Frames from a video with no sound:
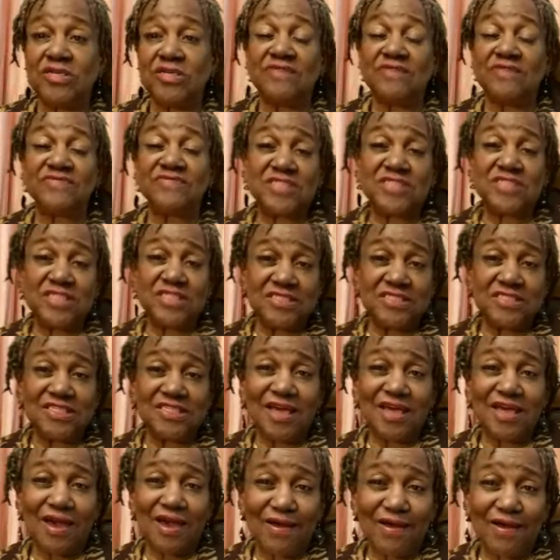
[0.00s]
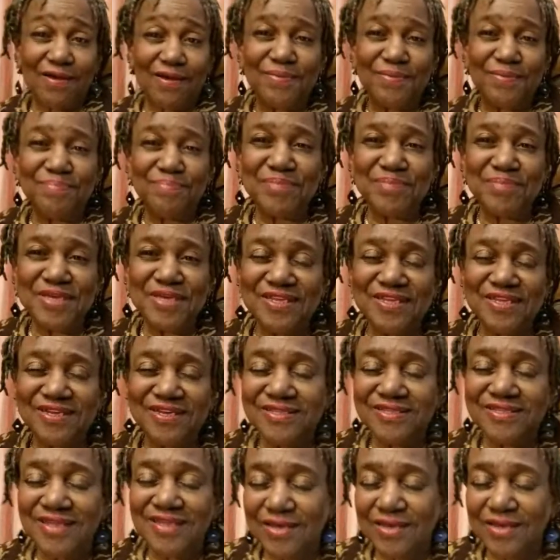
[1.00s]
of CTR Media
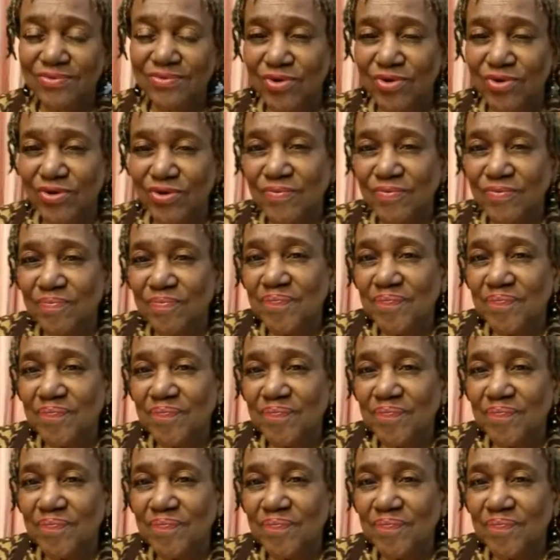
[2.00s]
Network.